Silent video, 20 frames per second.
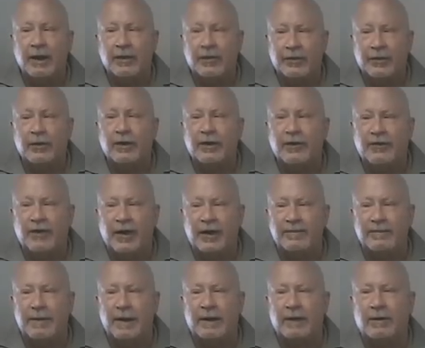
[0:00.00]

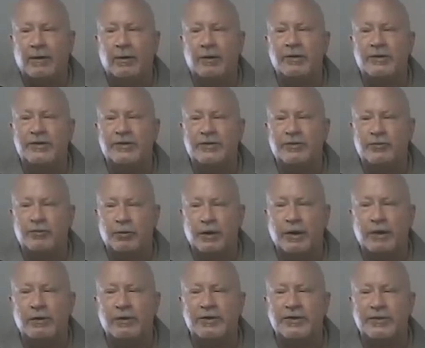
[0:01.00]
thirty-five megahertz
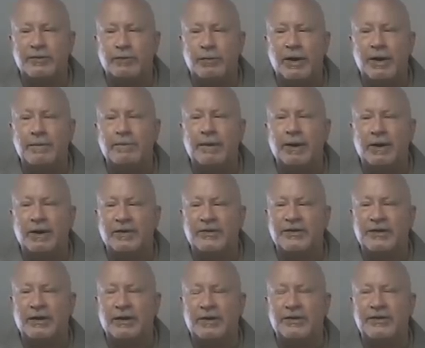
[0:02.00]
triggered sweep
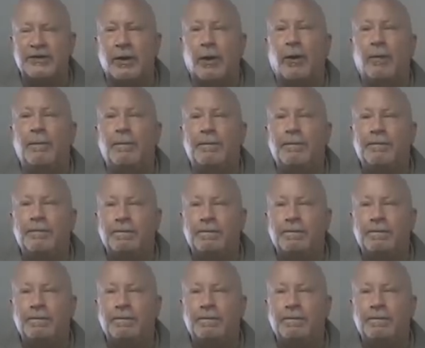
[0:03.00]
oscilloscope.